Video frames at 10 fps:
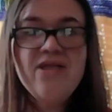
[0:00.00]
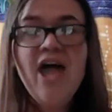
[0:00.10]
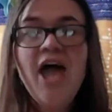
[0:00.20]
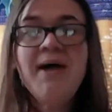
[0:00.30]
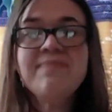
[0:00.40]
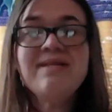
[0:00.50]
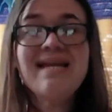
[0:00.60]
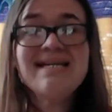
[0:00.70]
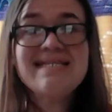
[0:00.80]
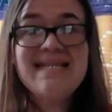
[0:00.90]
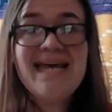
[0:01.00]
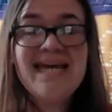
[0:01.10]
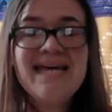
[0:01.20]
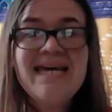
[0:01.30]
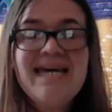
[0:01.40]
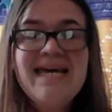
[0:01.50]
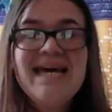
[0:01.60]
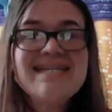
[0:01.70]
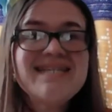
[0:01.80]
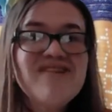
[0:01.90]
The next thing
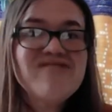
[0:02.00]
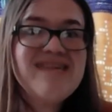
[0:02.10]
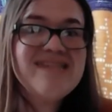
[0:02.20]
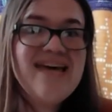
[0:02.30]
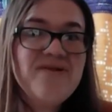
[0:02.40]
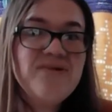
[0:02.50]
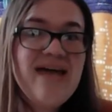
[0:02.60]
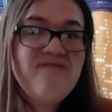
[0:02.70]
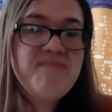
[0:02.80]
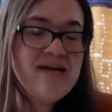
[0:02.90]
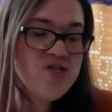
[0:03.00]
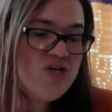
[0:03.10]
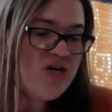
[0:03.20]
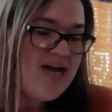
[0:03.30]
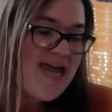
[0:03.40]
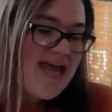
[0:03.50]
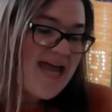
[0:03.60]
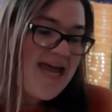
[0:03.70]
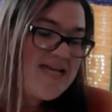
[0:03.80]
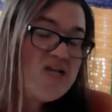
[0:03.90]
is another thing that will have a picture
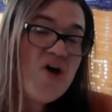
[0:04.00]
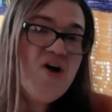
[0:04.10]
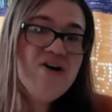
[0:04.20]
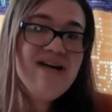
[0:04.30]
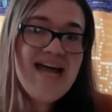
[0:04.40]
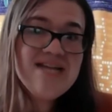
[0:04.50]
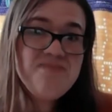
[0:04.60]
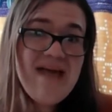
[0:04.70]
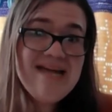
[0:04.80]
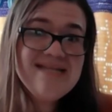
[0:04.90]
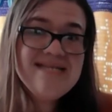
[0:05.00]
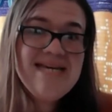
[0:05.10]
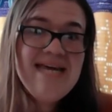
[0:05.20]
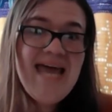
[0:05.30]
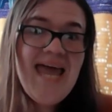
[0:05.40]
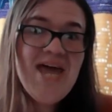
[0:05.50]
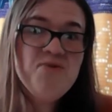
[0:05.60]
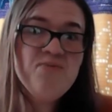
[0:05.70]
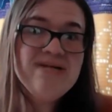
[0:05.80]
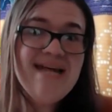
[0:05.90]
is a heart headband.
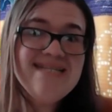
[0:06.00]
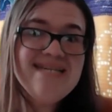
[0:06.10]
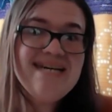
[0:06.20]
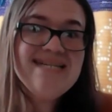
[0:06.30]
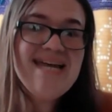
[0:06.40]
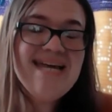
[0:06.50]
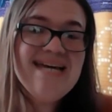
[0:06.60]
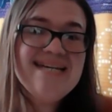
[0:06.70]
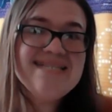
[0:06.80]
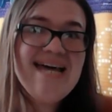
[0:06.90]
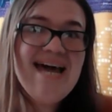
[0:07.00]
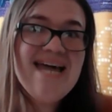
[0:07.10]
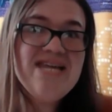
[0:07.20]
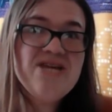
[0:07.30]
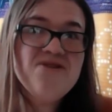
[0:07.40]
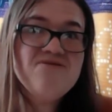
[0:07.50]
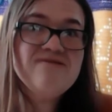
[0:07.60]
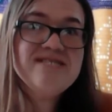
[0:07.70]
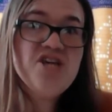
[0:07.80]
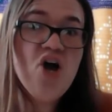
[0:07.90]
And what I did is I
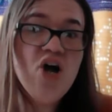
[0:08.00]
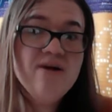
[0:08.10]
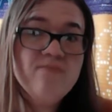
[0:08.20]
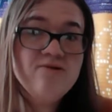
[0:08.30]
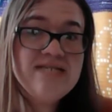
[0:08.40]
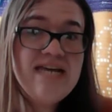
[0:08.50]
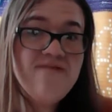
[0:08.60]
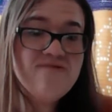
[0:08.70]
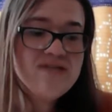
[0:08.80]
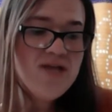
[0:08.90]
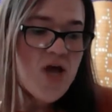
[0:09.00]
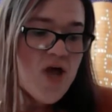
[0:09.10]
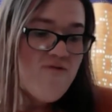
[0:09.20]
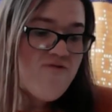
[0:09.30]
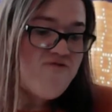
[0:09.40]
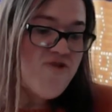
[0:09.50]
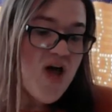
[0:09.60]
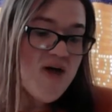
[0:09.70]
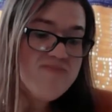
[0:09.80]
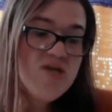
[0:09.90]
used the heart motifs
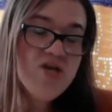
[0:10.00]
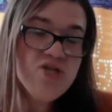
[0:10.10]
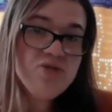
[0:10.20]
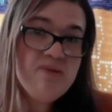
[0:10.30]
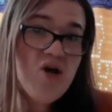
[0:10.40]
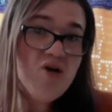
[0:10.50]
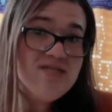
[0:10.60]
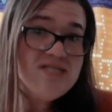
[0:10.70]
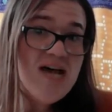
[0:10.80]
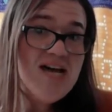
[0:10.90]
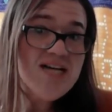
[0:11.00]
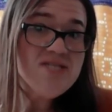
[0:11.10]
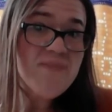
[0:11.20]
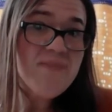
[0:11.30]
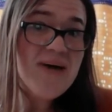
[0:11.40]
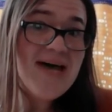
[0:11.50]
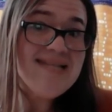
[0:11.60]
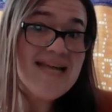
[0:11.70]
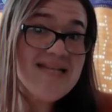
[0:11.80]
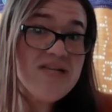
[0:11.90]
from the Sweetheart Socks by
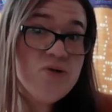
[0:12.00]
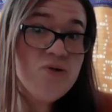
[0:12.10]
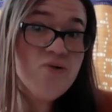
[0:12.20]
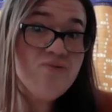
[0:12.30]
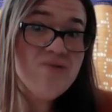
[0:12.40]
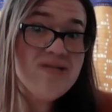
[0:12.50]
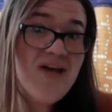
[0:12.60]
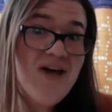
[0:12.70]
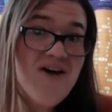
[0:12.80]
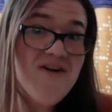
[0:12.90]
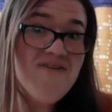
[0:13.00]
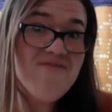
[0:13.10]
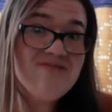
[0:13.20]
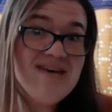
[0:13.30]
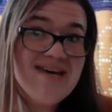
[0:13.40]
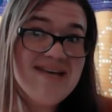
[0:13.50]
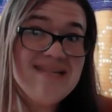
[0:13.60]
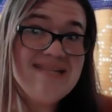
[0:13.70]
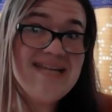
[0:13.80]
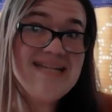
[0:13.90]
Natalie Coons of the
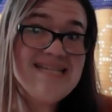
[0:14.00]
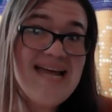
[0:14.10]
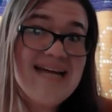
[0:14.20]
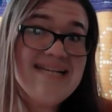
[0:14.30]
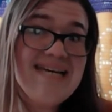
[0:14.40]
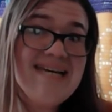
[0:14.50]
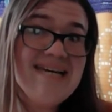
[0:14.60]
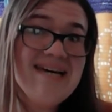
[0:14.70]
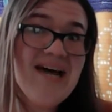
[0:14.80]
Nitty Natty